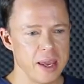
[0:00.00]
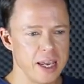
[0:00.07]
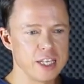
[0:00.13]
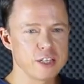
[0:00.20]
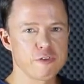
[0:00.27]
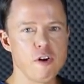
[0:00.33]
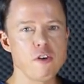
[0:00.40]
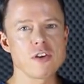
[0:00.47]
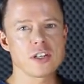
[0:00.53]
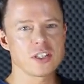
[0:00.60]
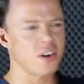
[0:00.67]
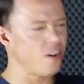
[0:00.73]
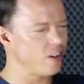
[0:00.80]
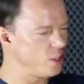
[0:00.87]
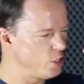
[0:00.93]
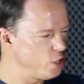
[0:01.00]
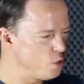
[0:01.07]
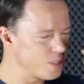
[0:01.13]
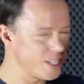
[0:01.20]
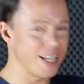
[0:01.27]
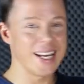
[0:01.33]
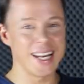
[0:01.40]
is focused on
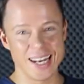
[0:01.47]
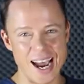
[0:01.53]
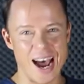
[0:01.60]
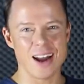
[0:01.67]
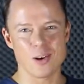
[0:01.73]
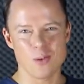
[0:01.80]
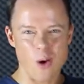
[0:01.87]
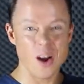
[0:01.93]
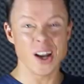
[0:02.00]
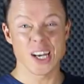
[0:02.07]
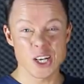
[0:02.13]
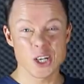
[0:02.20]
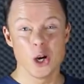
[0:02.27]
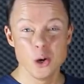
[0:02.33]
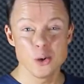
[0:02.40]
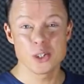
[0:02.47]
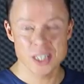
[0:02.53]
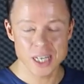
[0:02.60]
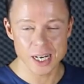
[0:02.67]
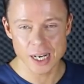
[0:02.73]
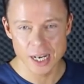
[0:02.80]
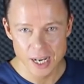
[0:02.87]
using legato on an
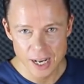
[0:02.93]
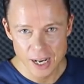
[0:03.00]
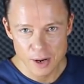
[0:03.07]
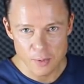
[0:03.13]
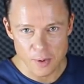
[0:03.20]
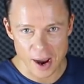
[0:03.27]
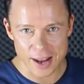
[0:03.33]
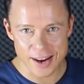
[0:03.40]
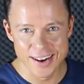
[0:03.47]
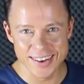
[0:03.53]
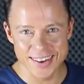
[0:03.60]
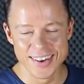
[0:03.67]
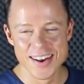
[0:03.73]
acoustic, right?